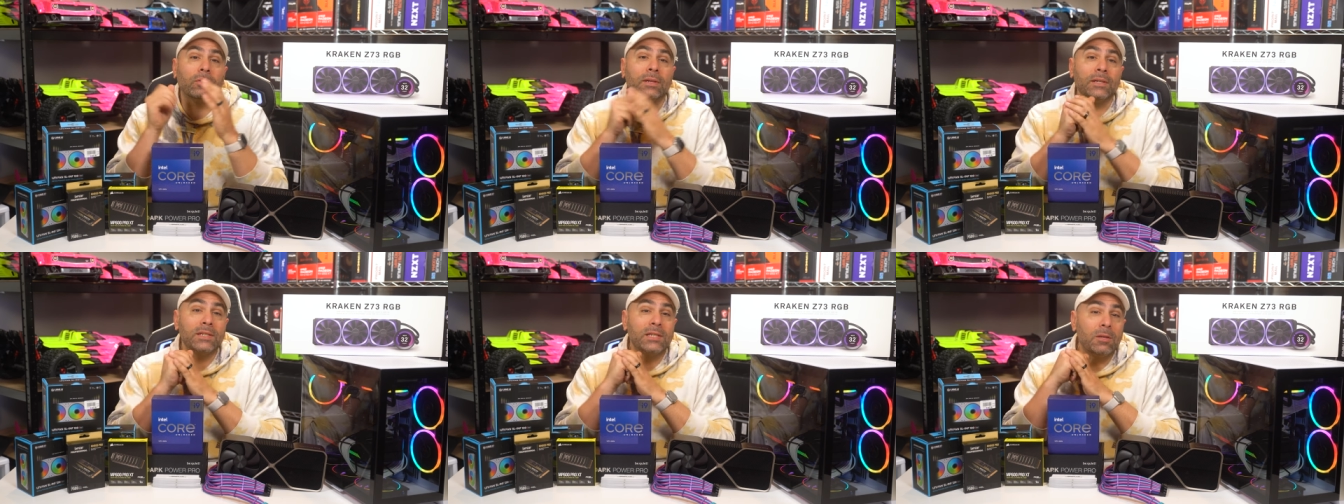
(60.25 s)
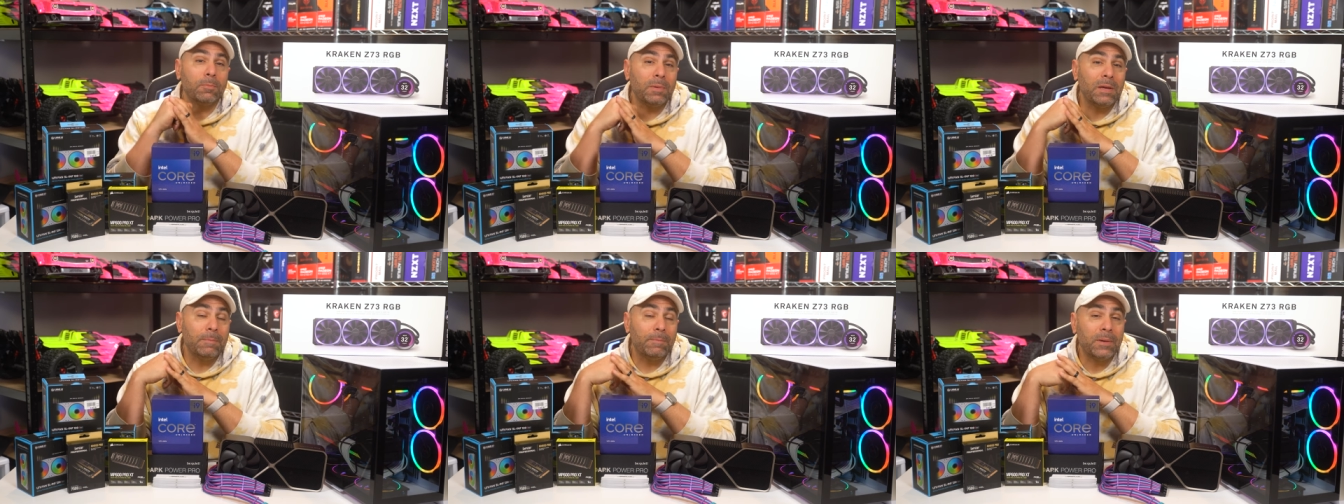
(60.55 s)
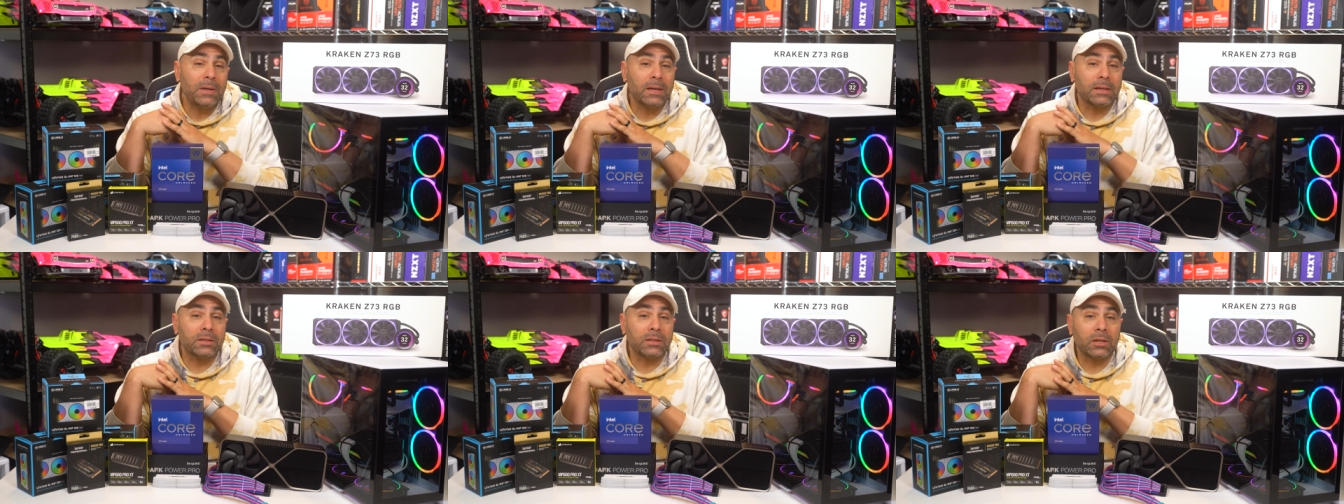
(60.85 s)
This is the
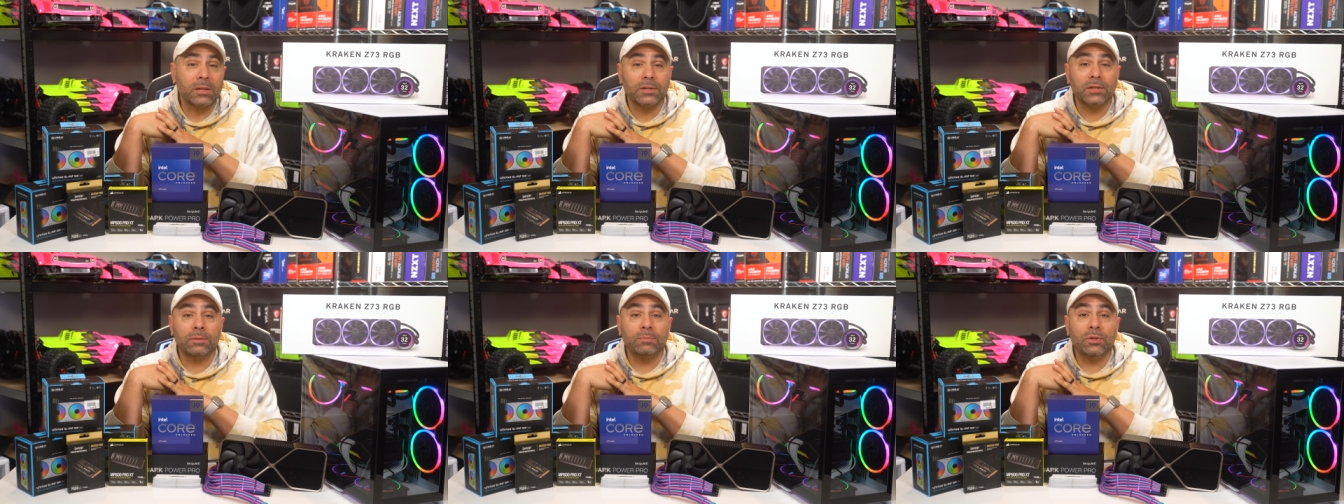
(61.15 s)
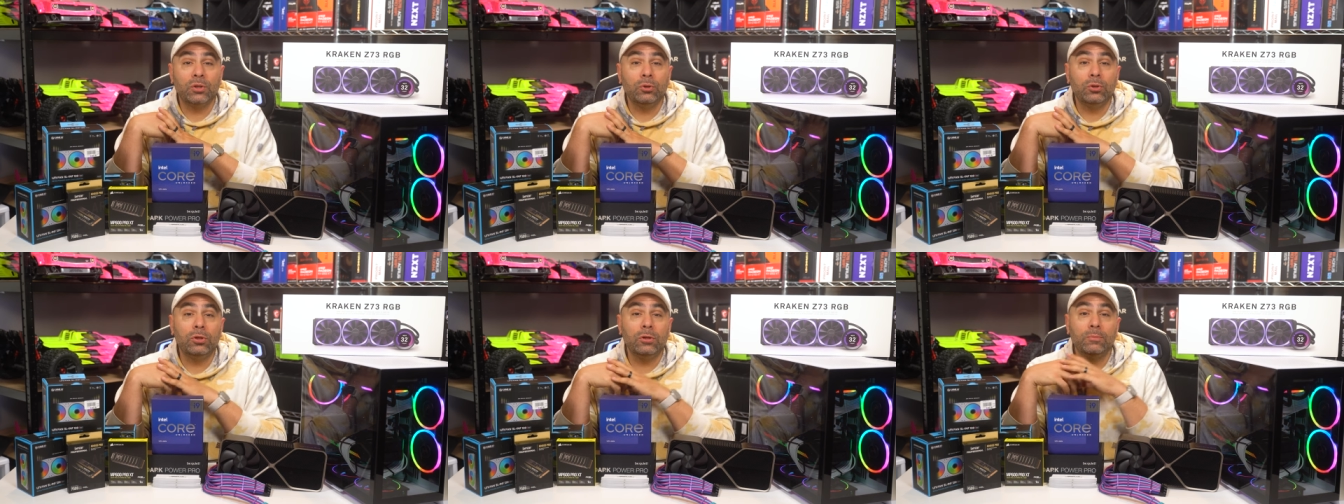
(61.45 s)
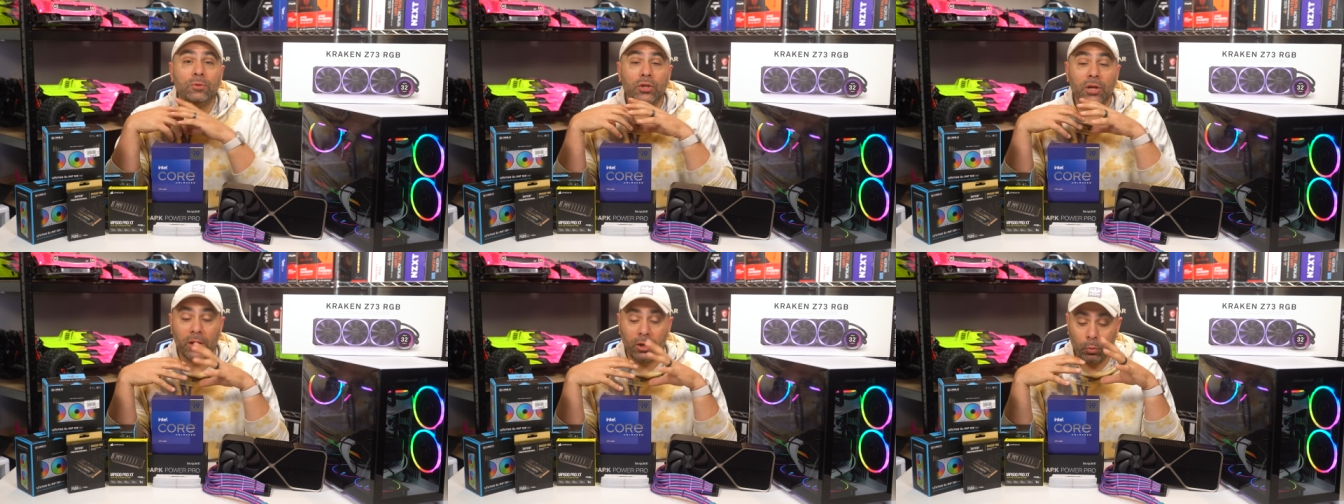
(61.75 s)
BPS Customs YouTube
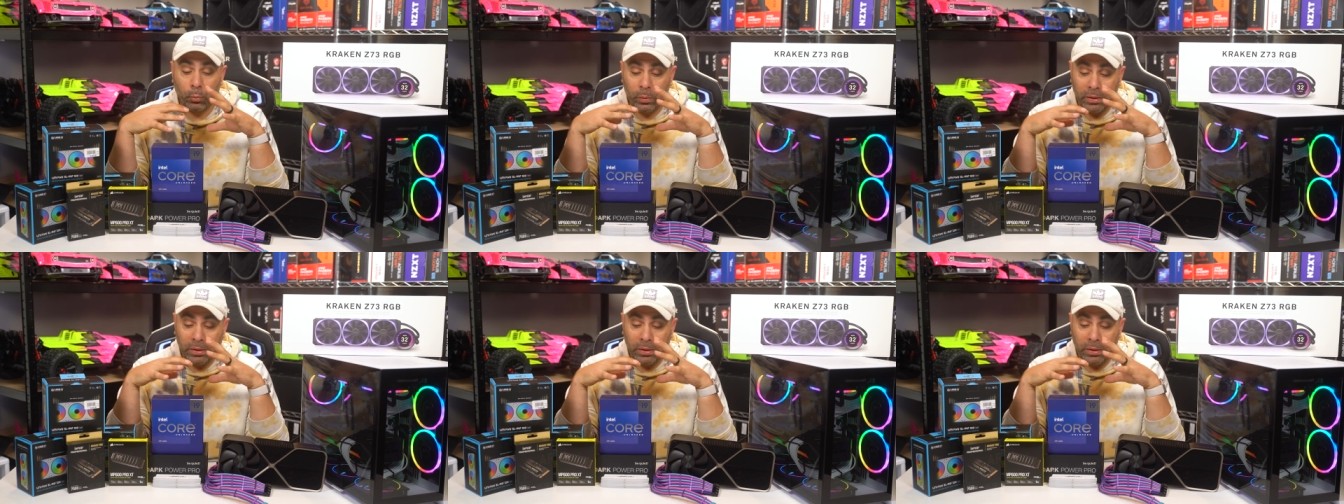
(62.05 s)
channel.